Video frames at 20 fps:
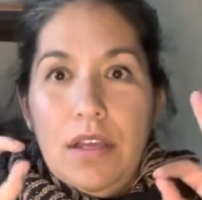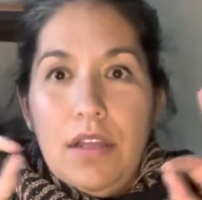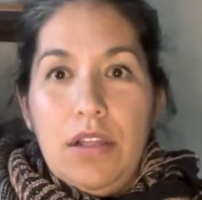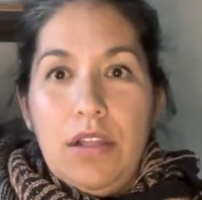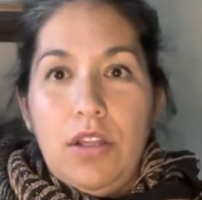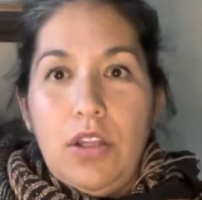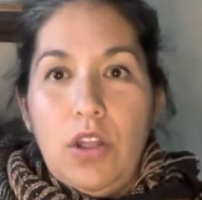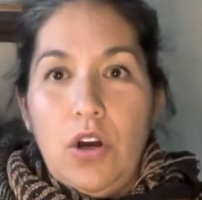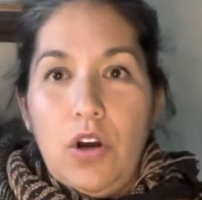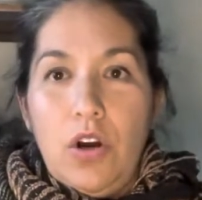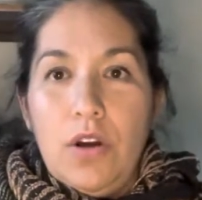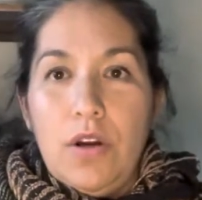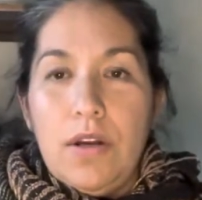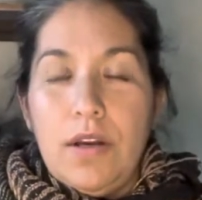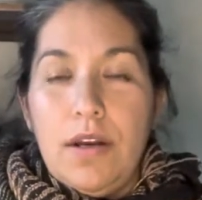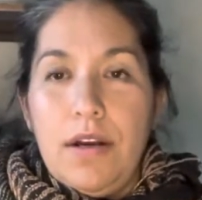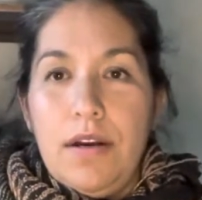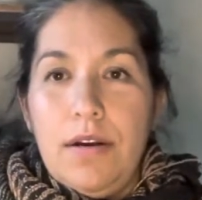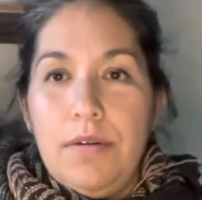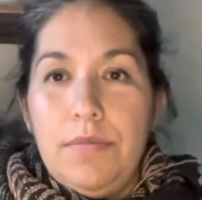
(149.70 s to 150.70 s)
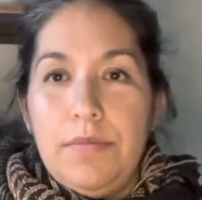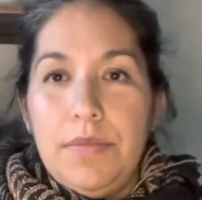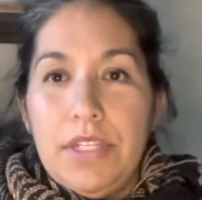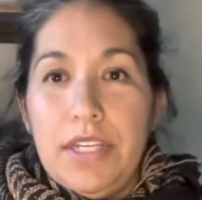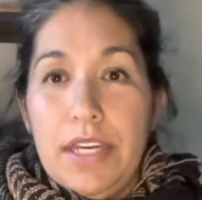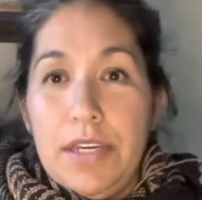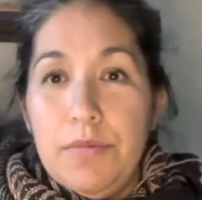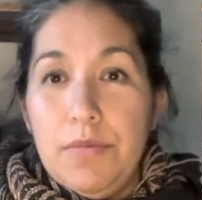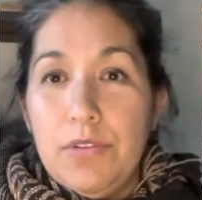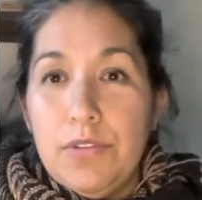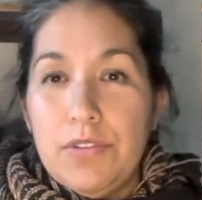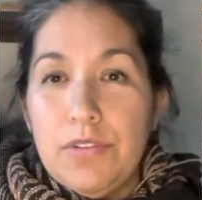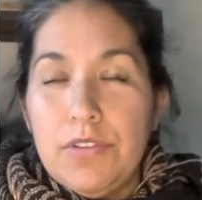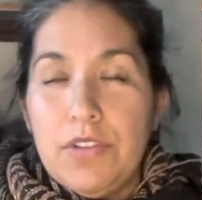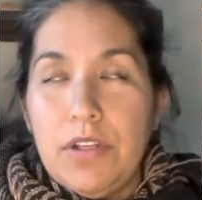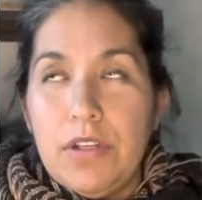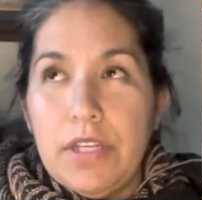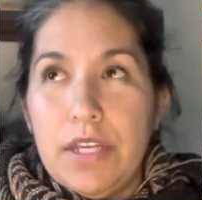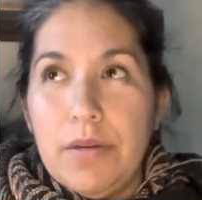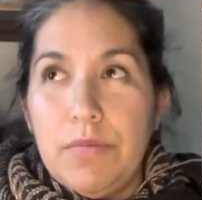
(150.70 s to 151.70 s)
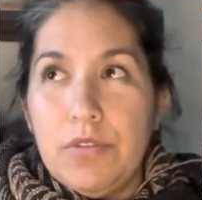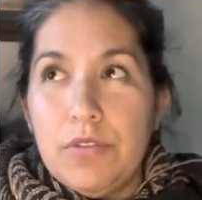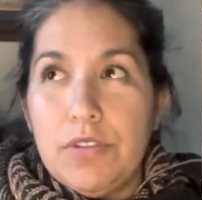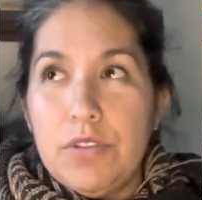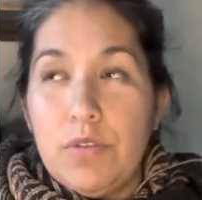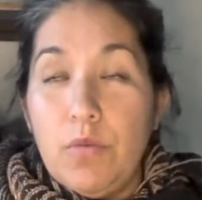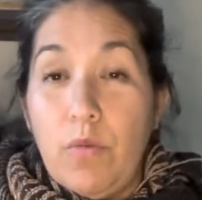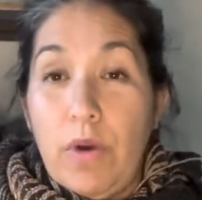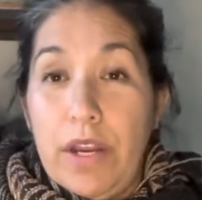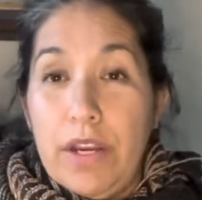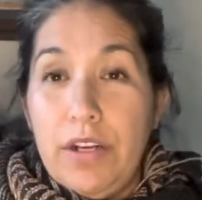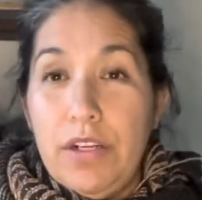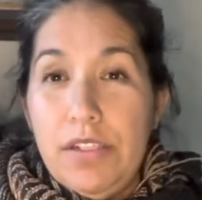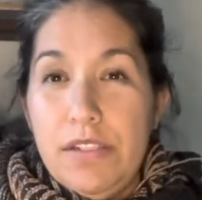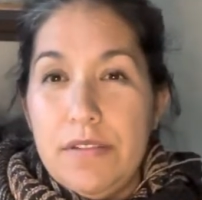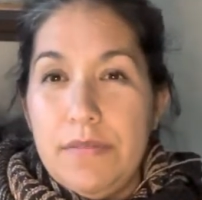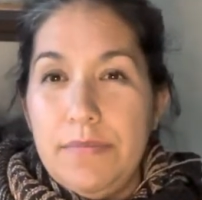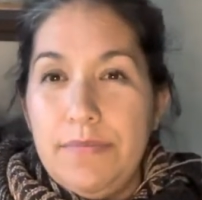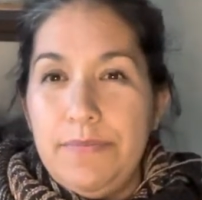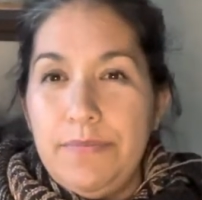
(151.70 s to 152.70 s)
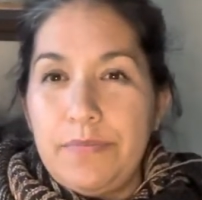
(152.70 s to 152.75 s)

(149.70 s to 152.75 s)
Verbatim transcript: long um, cables, not cables, the wires.